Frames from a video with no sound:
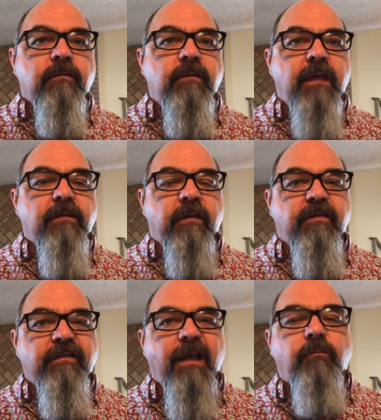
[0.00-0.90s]
that's a
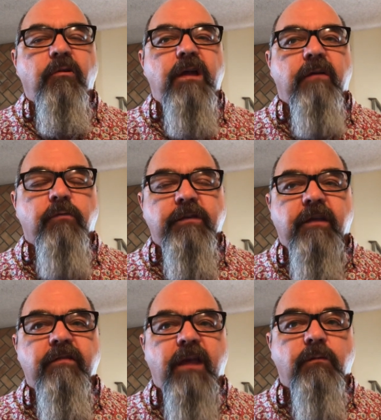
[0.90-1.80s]
summary of what
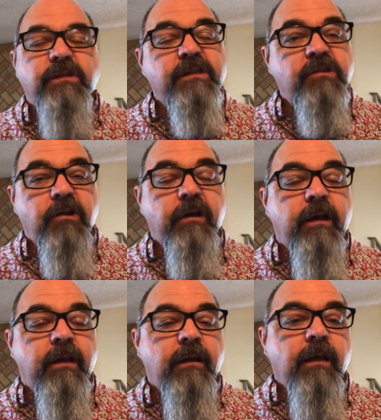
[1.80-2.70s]
they said, which is
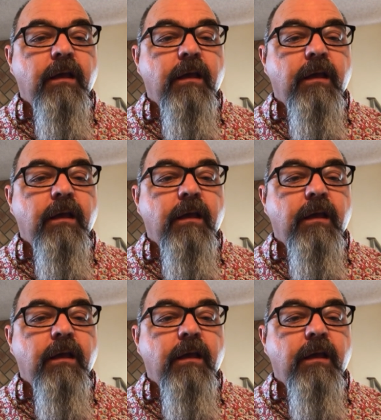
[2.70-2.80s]
good.